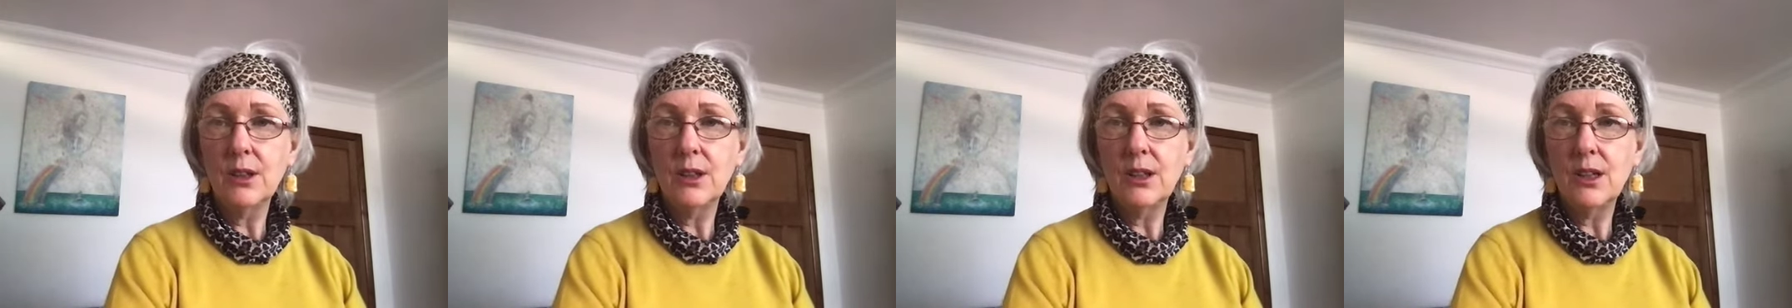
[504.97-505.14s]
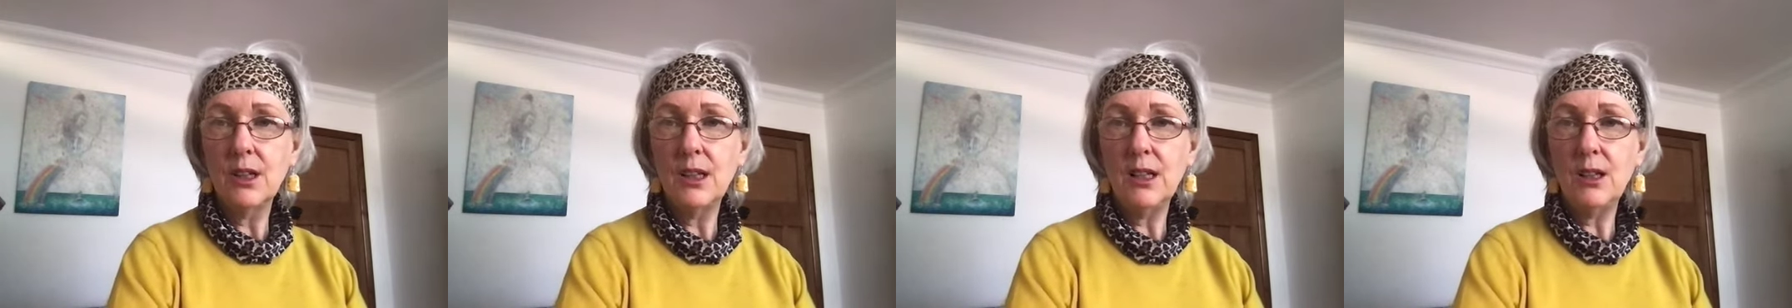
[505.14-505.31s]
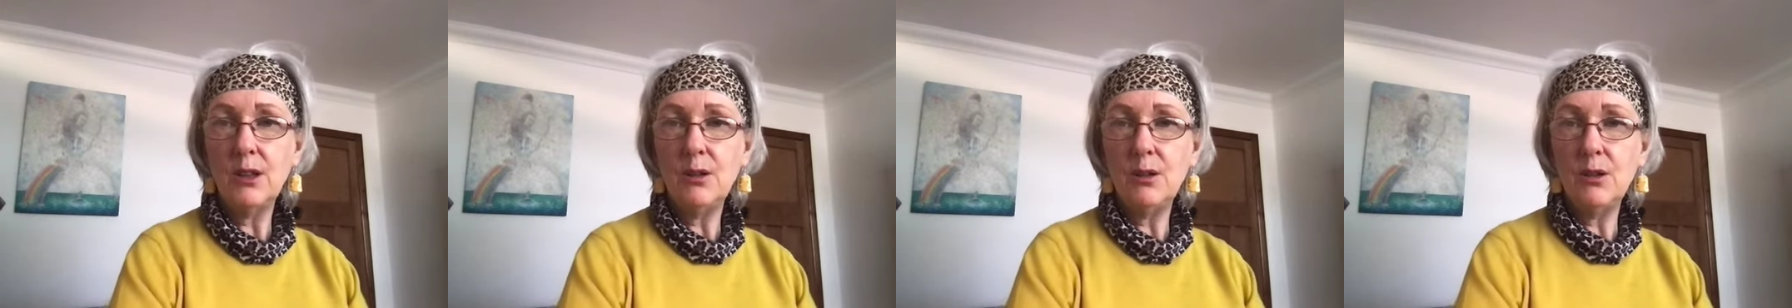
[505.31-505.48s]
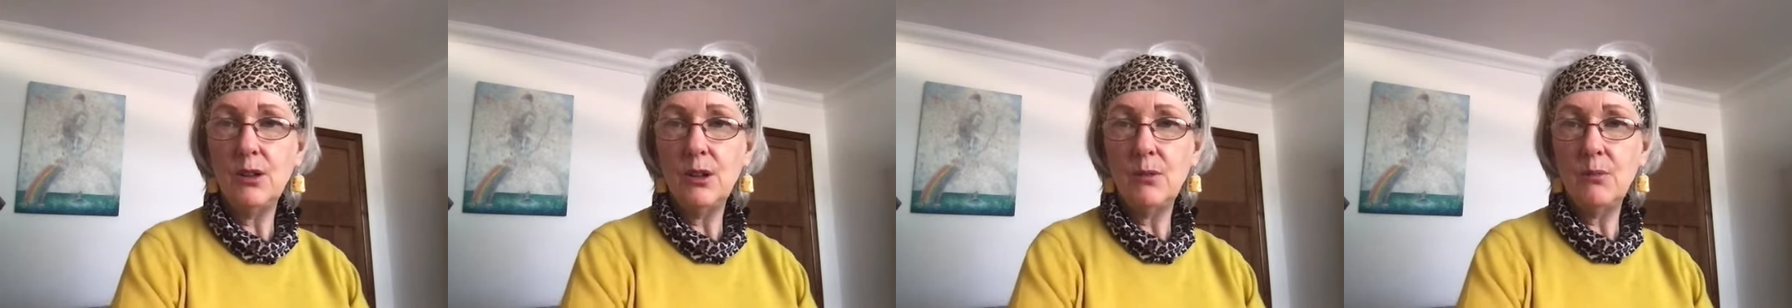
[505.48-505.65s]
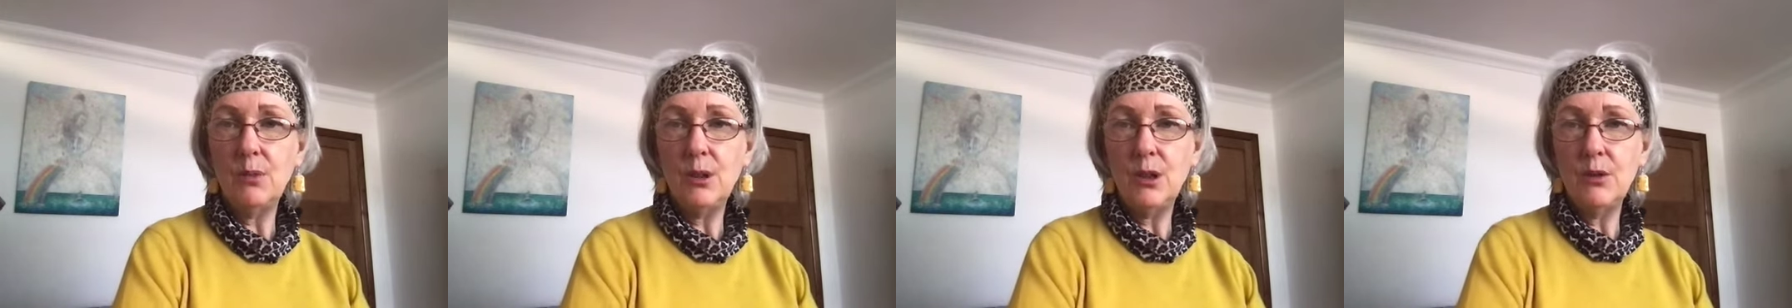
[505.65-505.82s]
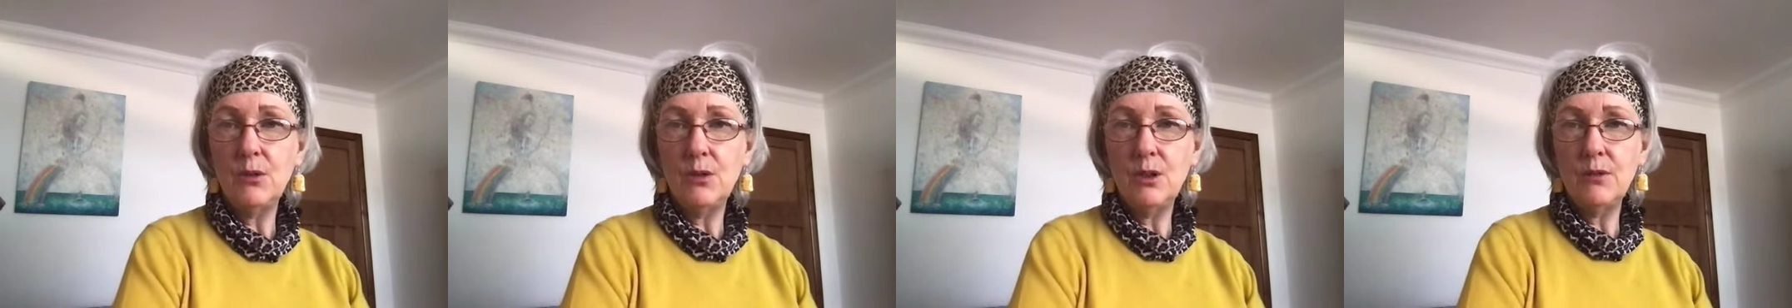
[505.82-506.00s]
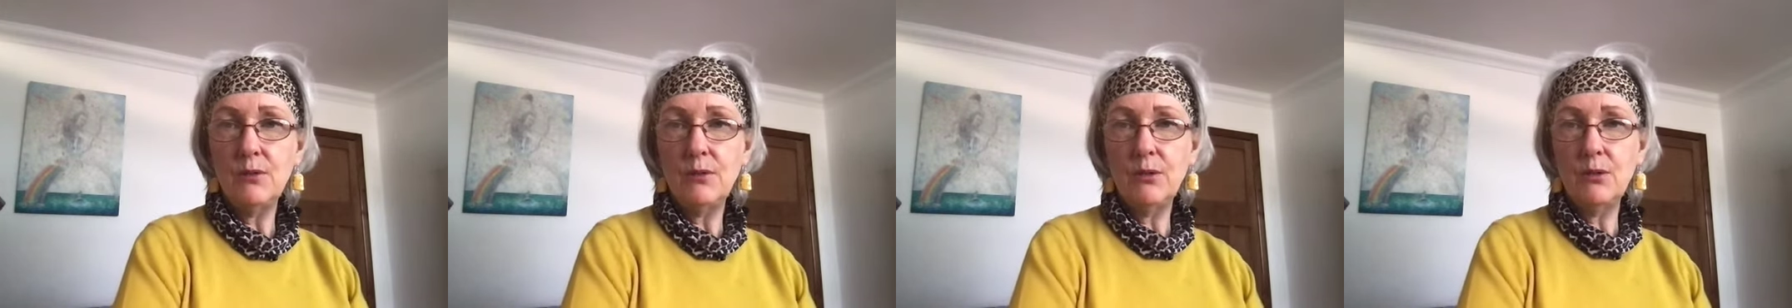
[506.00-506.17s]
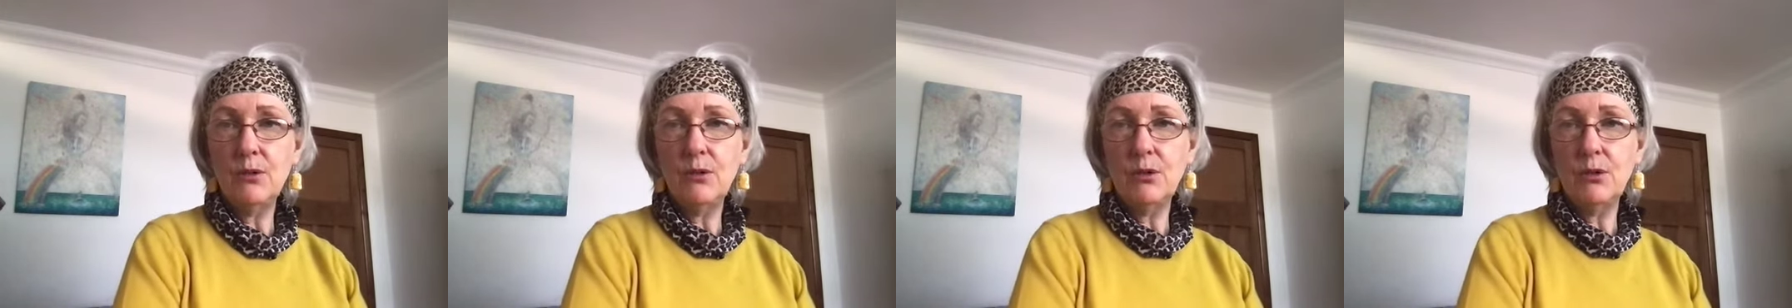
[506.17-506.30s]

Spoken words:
the beautiful